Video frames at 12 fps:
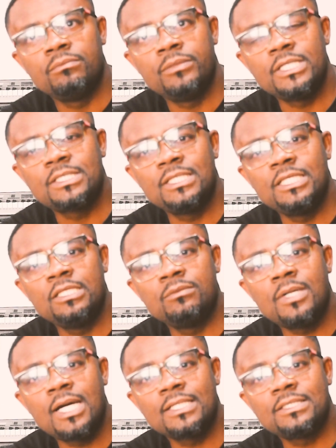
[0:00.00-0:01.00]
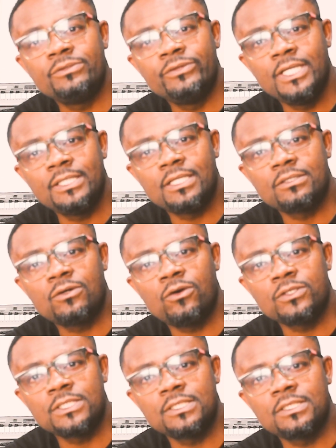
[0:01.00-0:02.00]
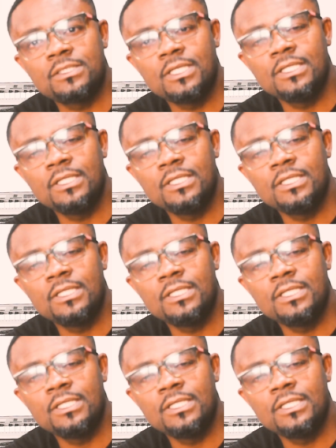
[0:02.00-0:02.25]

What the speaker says: basically in marketing related courses,